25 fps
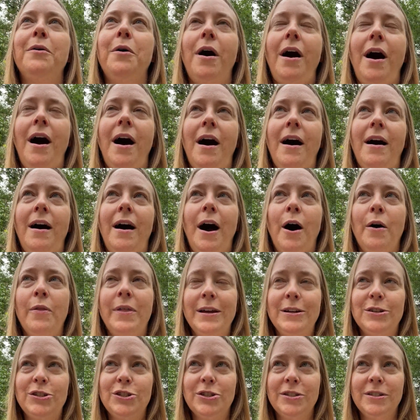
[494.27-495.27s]
how
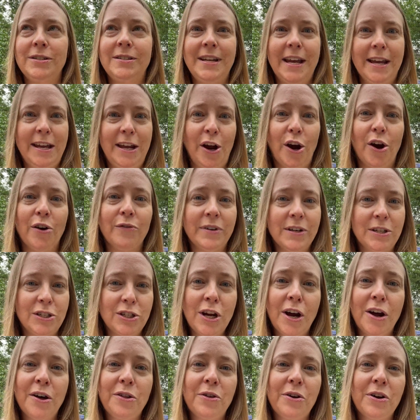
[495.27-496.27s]
they should take care of each
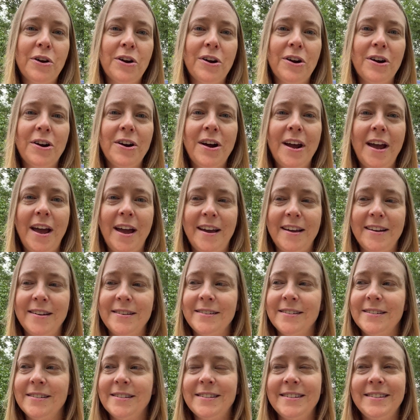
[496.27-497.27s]
other
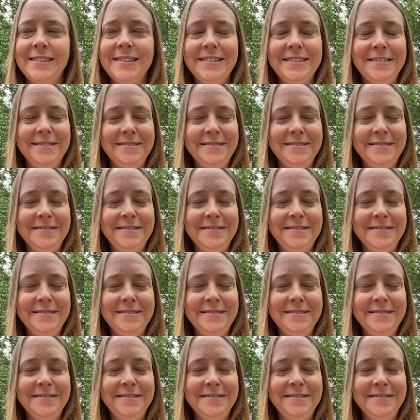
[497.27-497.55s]
and